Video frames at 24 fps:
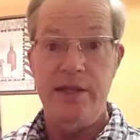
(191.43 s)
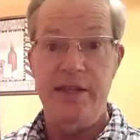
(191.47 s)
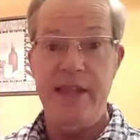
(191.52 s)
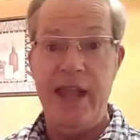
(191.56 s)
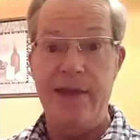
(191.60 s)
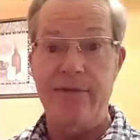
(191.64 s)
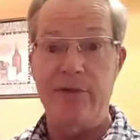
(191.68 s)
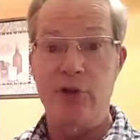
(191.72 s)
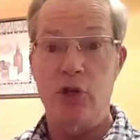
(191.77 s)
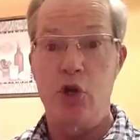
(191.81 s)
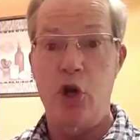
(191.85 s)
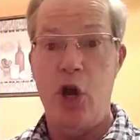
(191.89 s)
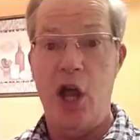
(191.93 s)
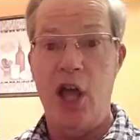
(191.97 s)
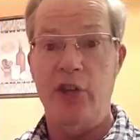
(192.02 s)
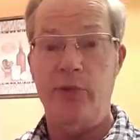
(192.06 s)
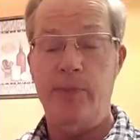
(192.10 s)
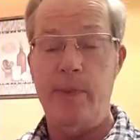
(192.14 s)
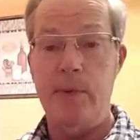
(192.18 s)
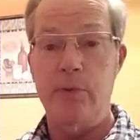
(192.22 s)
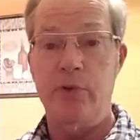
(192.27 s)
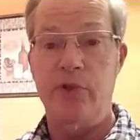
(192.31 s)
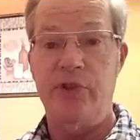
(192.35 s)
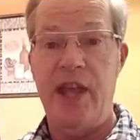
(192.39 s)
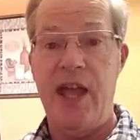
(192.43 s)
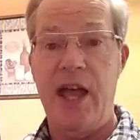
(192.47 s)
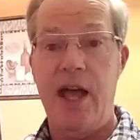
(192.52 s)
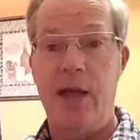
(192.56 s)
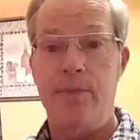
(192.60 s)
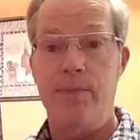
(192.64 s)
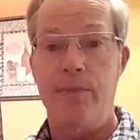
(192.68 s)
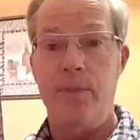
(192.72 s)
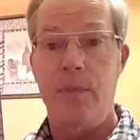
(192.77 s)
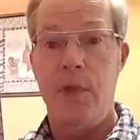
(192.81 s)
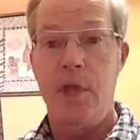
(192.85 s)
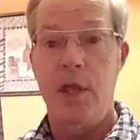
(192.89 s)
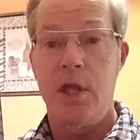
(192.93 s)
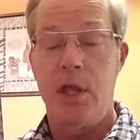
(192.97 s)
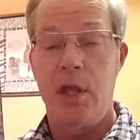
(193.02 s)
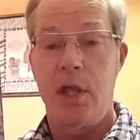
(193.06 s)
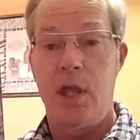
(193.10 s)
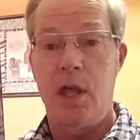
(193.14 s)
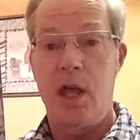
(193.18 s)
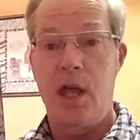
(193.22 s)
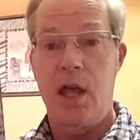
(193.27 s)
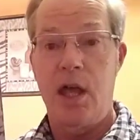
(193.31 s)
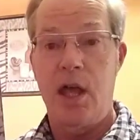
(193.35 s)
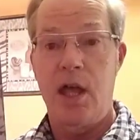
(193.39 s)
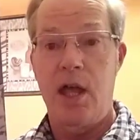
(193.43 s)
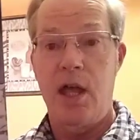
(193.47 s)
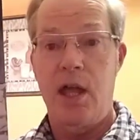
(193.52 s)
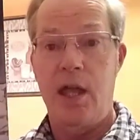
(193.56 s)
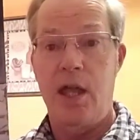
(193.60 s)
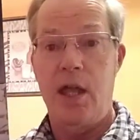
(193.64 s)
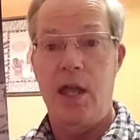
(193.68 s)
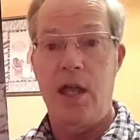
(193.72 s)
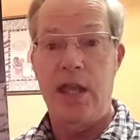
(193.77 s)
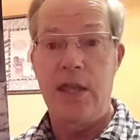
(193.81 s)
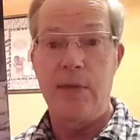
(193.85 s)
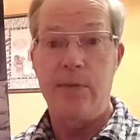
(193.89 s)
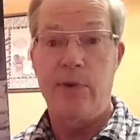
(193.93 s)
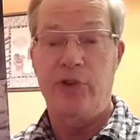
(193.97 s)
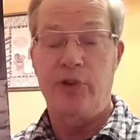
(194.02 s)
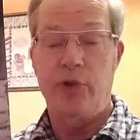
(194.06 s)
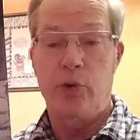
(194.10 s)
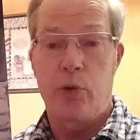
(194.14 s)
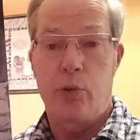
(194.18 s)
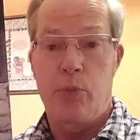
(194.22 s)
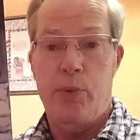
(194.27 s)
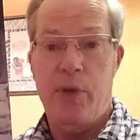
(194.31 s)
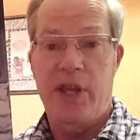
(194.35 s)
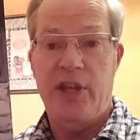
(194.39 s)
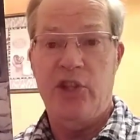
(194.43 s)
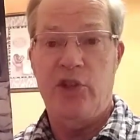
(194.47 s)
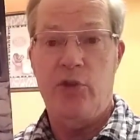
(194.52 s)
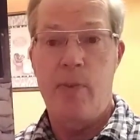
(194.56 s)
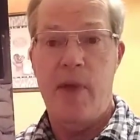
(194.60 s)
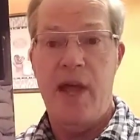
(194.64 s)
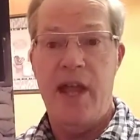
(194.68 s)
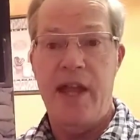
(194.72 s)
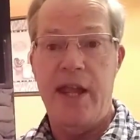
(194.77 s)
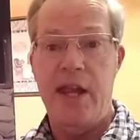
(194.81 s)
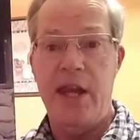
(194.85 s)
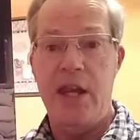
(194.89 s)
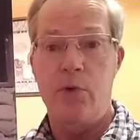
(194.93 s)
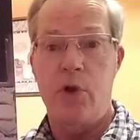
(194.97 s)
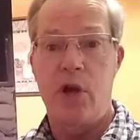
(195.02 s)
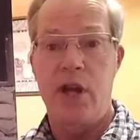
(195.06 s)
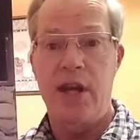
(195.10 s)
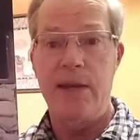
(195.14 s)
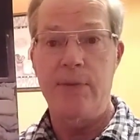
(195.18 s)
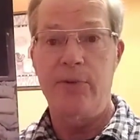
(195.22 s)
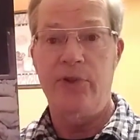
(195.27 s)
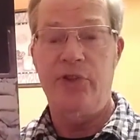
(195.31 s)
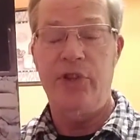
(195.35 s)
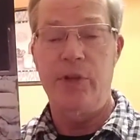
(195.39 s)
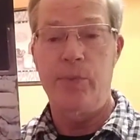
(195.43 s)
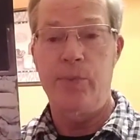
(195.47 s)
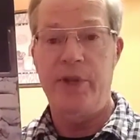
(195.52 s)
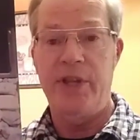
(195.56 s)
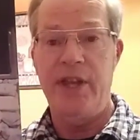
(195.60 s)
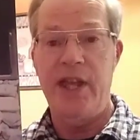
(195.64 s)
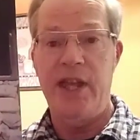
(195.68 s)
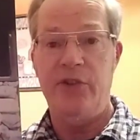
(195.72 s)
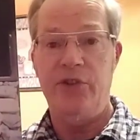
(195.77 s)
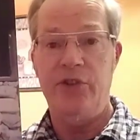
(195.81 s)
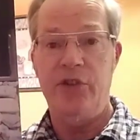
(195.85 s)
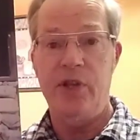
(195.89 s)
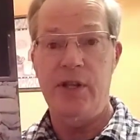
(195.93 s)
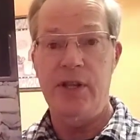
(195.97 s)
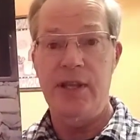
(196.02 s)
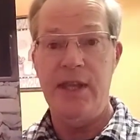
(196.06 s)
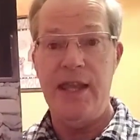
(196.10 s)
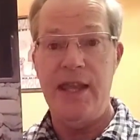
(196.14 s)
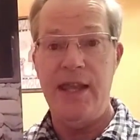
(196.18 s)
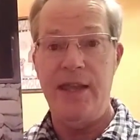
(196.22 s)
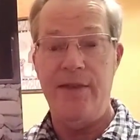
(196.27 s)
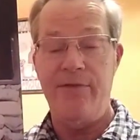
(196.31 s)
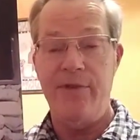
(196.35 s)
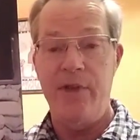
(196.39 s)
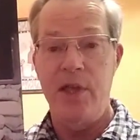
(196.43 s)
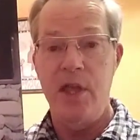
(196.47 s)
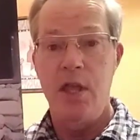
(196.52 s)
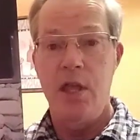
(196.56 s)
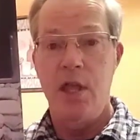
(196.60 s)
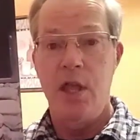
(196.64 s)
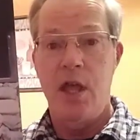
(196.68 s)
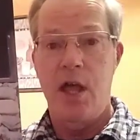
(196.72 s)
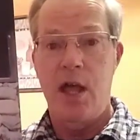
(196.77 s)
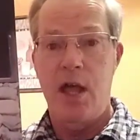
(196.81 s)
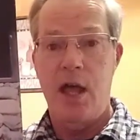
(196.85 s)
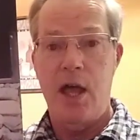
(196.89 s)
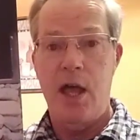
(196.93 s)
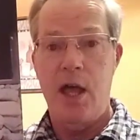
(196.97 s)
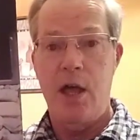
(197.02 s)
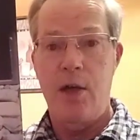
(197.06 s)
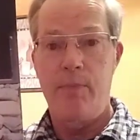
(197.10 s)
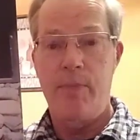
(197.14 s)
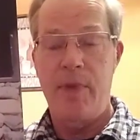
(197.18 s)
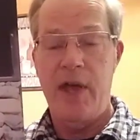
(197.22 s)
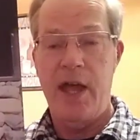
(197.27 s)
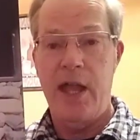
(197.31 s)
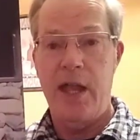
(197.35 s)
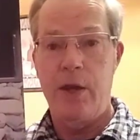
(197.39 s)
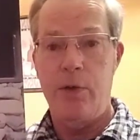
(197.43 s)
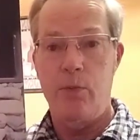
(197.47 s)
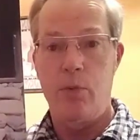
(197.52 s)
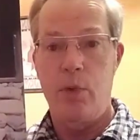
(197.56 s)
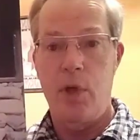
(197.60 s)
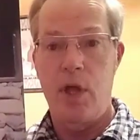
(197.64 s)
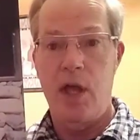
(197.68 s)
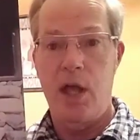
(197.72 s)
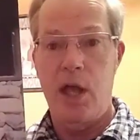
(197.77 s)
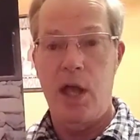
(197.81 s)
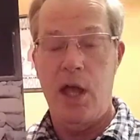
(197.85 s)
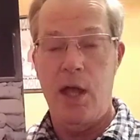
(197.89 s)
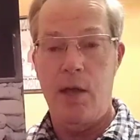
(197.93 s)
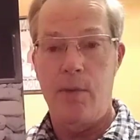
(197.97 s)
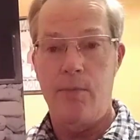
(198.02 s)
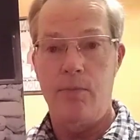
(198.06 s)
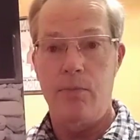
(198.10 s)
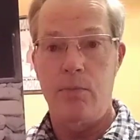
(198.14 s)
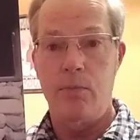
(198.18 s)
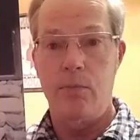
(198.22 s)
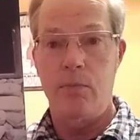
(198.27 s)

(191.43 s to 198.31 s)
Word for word: David Crosby was out. Uh, he wasn't replaced by anyone. He was simply asked to leave uh, by uh,